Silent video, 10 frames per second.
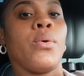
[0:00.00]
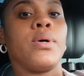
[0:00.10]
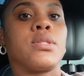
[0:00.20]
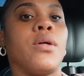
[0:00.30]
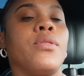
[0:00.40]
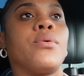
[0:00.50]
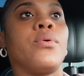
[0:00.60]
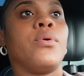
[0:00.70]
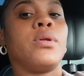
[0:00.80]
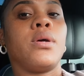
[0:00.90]
was on the
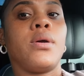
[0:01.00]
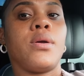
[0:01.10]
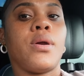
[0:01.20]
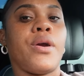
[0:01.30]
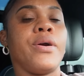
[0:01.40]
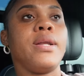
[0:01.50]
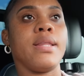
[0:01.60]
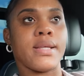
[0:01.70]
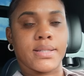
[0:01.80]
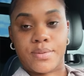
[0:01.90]
road early
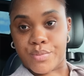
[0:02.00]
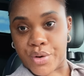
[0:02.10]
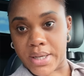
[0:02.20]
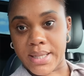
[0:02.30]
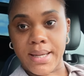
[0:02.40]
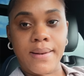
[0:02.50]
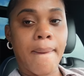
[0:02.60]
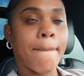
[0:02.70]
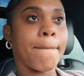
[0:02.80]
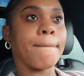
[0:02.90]
this morning
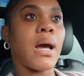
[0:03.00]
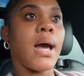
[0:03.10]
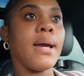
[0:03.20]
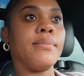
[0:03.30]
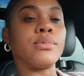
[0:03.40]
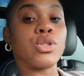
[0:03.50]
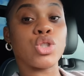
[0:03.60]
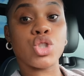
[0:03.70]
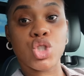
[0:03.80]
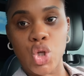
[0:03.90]
i am
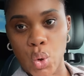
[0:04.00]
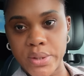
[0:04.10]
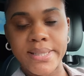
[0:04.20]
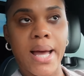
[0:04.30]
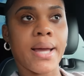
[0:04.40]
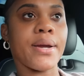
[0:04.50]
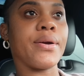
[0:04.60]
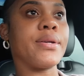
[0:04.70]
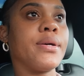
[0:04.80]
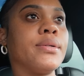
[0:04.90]
so
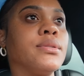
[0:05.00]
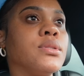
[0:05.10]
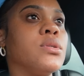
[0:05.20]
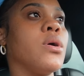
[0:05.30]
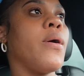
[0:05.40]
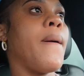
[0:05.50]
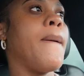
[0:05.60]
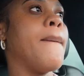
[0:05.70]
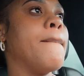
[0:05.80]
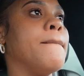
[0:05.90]
tired
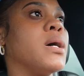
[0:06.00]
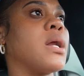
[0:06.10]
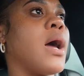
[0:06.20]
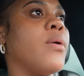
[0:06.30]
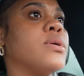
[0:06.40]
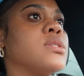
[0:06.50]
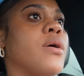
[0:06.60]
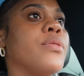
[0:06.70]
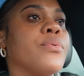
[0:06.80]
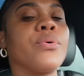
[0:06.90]
but i was
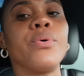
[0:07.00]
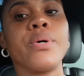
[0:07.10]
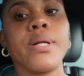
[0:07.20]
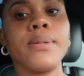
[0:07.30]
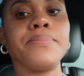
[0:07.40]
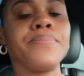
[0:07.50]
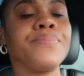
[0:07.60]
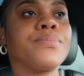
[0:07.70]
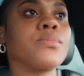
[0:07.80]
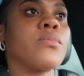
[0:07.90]
on the road
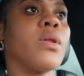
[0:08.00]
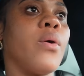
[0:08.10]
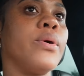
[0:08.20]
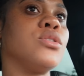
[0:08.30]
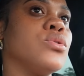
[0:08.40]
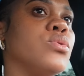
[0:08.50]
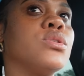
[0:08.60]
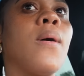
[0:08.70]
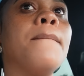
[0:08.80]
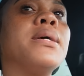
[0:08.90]
i went to do
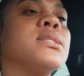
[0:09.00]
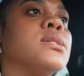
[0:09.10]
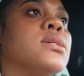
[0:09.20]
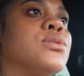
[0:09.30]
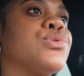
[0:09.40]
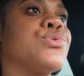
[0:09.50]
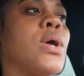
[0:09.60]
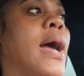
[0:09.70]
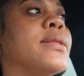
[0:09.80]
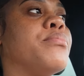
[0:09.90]
some business
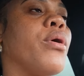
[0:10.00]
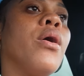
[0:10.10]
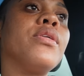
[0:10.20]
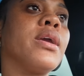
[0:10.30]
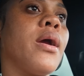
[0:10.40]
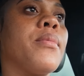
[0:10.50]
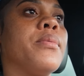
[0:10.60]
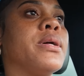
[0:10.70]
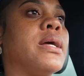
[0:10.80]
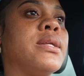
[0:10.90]
i brought the camera
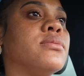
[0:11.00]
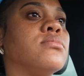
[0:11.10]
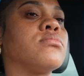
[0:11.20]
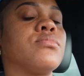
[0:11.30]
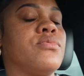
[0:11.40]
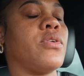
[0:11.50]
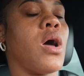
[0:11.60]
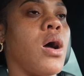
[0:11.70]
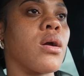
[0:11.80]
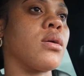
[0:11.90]
but i didn't
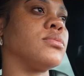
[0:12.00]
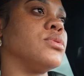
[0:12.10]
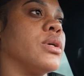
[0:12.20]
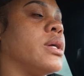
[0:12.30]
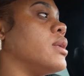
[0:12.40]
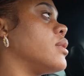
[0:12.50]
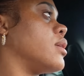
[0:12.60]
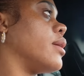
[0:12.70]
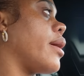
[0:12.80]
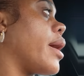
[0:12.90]
vlog or
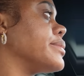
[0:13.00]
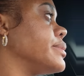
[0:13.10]
anything